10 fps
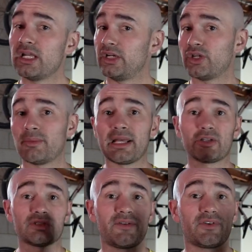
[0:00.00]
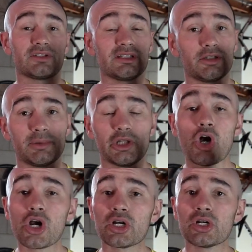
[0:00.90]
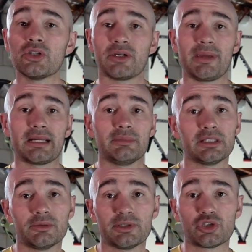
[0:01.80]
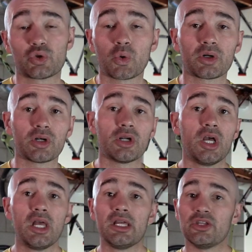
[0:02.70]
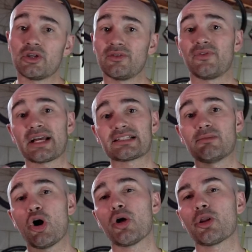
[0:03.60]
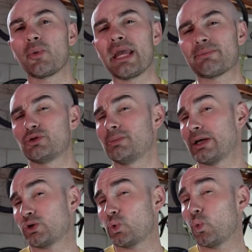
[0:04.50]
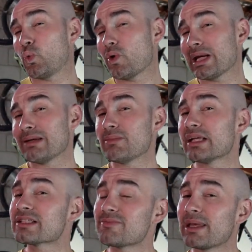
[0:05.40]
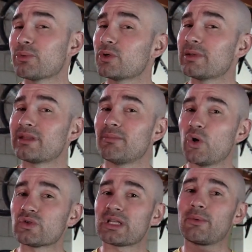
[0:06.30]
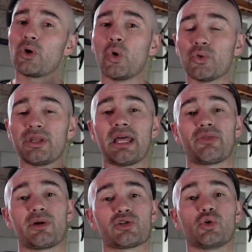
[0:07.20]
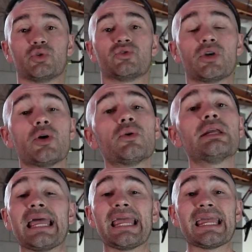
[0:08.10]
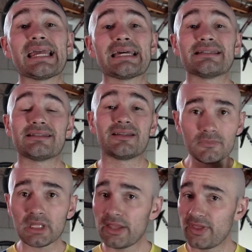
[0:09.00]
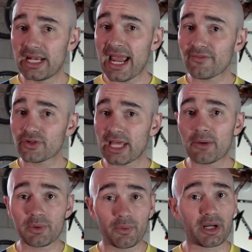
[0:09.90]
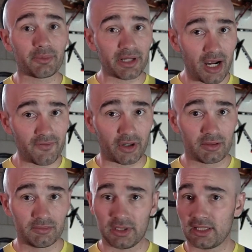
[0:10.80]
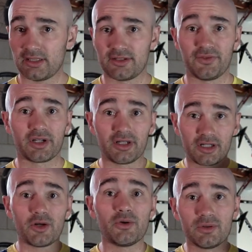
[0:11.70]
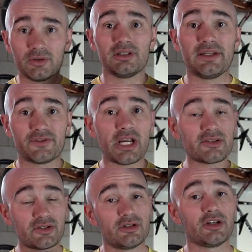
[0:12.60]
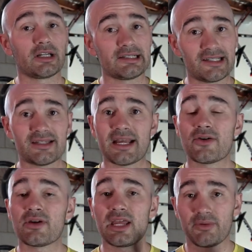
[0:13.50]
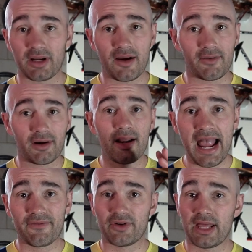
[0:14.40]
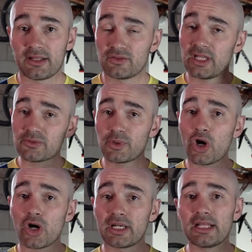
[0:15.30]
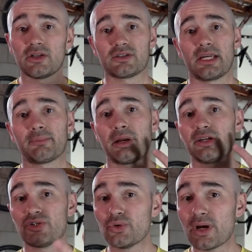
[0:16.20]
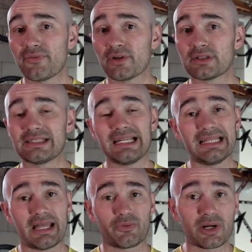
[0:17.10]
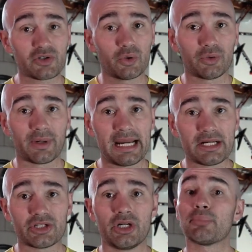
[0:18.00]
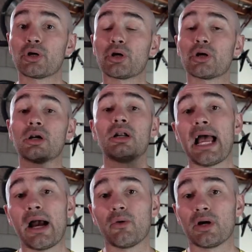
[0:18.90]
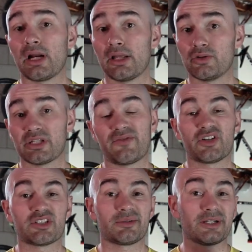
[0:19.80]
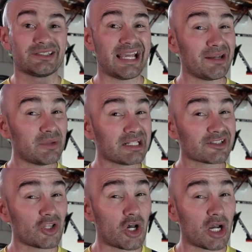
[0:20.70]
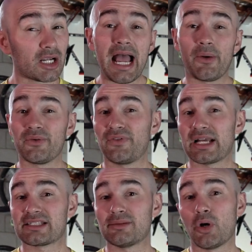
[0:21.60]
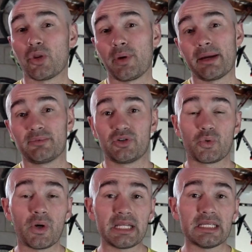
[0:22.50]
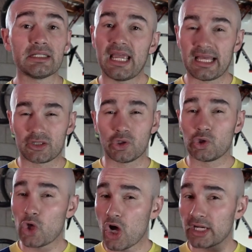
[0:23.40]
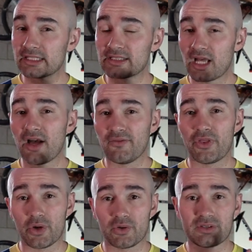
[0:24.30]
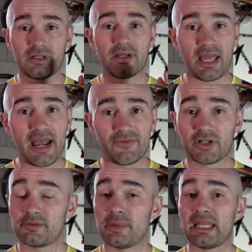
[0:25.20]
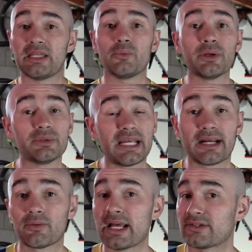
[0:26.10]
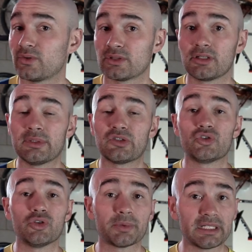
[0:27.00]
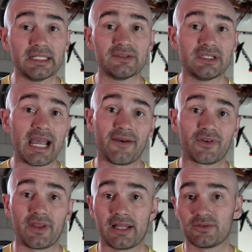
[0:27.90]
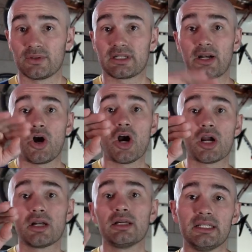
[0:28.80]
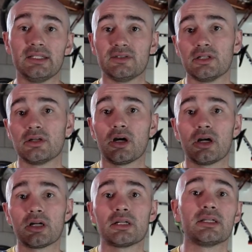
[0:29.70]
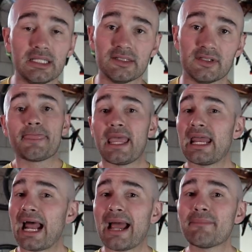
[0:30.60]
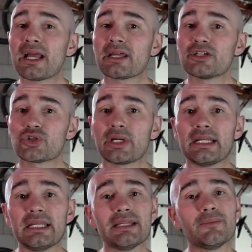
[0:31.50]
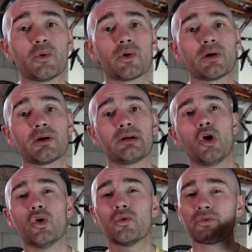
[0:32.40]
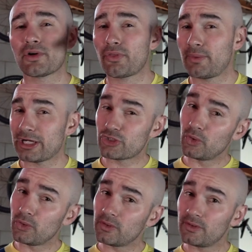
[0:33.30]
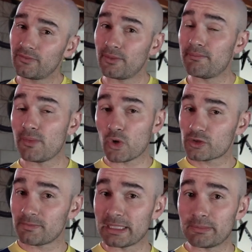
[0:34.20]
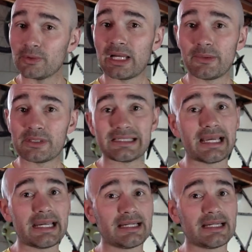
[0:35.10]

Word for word: Now you can make those efforts a little bit longer, you can make them a little bit shorter, you can flex them all the way up to about 20 minutes, maybe would be the most I would hold in that threshold zone. And then after that, we wanna recover because if you're gonna go lift chest, you're gonna sit down and recover after that. So that's what a hard day looks like. Probably two efforts in that threshold range per hour, and those efforts are about 10 minutes long. I would flex them all the way up to 20 at the longest of those efforts, and then we would take a rest. So it's gonna be super easy after that. So it's kind of hard, easy, hard, easy. And I'm not gonna train any more over threshold for most people, I would say.